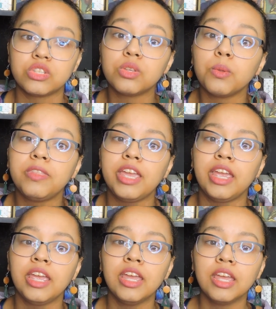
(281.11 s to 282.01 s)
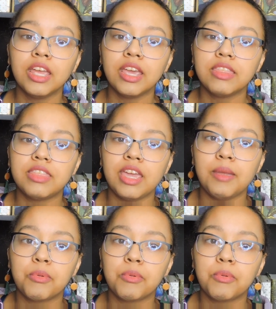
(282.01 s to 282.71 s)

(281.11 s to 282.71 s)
So they